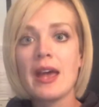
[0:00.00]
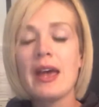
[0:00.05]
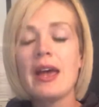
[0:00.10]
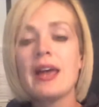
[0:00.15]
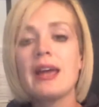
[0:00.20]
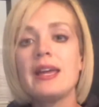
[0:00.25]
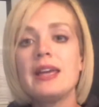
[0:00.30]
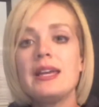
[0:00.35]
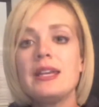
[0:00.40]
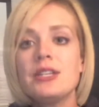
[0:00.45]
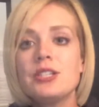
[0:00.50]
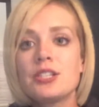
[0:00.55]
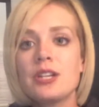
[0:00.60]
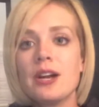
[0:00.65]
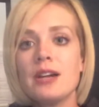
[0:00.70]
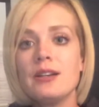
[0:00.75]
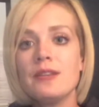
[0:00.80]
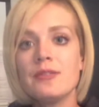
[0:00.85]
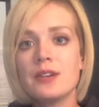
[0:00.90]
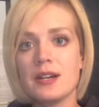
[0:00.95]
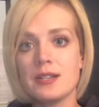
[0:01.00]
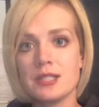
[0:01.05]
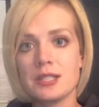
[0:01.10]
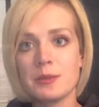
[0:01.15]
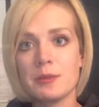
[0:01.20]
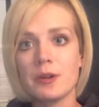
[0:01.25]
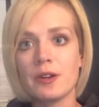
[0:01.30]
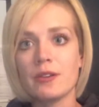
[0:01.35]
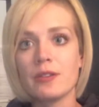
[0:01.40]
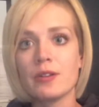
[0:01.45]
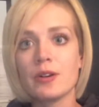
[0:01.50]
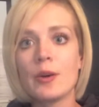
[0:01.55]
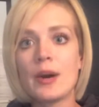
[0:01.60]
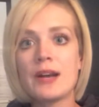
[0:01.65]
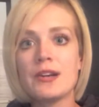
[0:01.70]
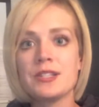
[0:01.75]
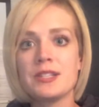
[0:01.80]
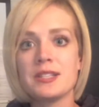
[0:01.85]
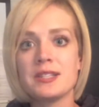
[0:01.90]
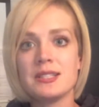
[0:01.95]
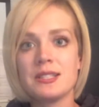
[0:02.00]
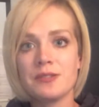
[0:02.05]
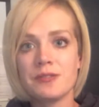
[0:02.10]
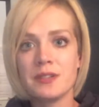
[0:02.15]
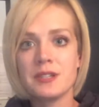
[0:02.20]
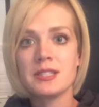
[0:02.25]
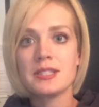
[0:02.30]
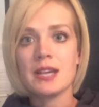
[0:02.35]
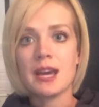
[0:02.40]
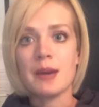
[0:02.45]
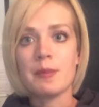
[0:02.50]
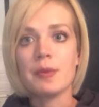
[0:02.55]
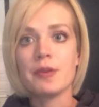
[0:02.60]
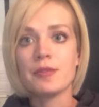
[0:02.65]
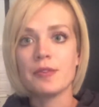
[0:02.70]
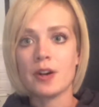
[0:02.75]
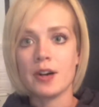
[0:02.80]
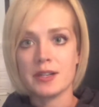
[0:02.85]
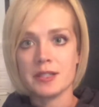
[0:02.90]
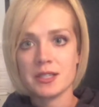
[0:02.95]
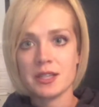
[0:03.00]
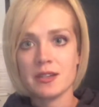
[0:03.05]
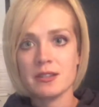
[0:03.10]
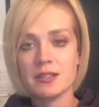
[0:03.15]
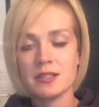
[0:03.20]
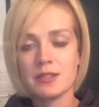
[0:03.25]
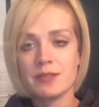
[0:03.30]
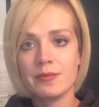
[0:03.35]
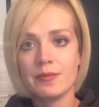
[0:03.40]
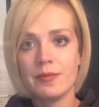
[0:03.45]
Each kind of customer requires a different type of content.